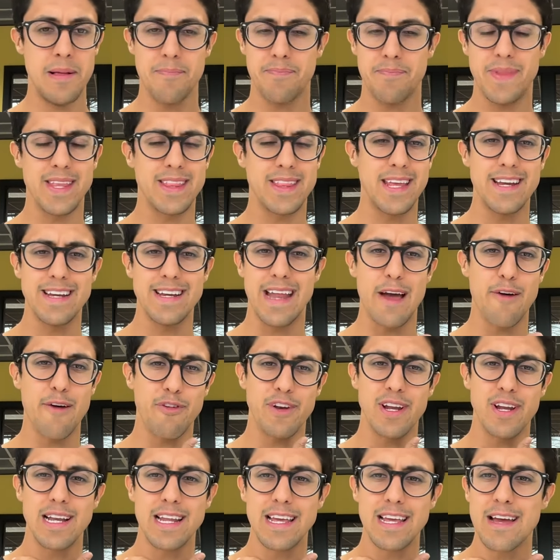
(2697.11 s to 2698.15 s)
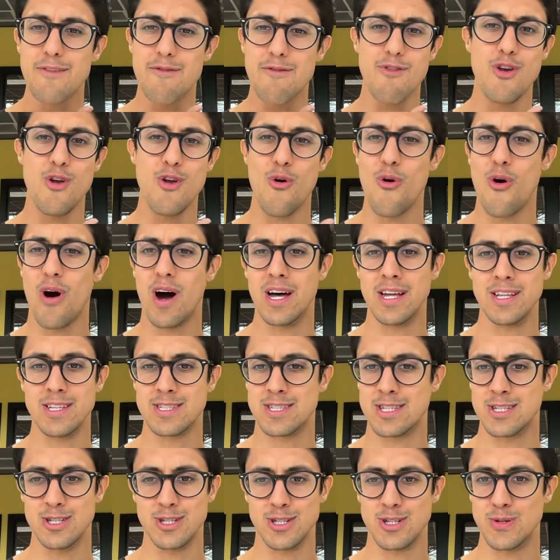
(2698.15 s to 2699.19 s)
that they definitely have no
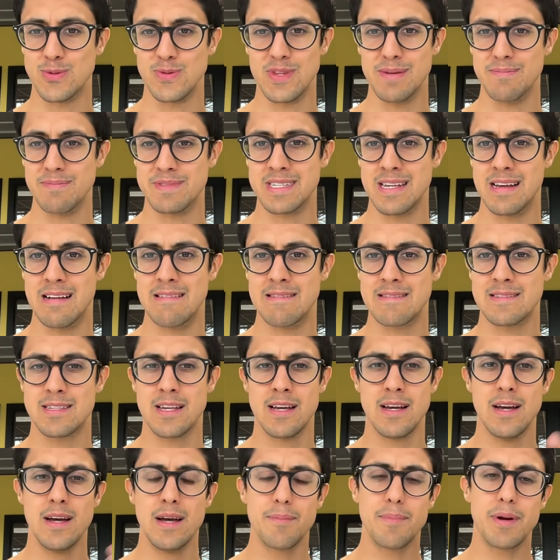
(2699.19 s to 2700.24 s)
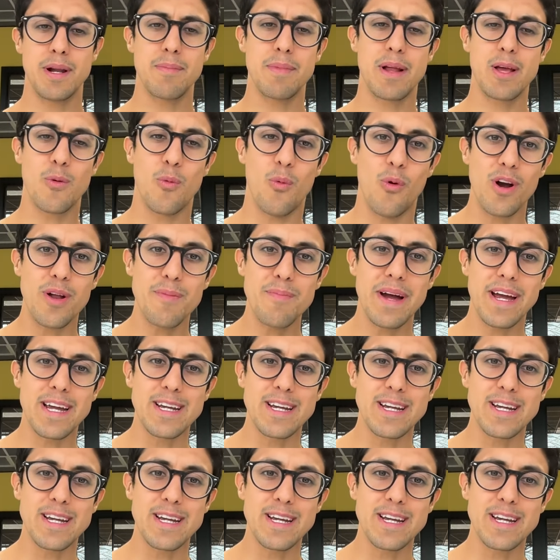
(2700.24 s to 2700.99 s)
answer to themselves. I'm like, what am I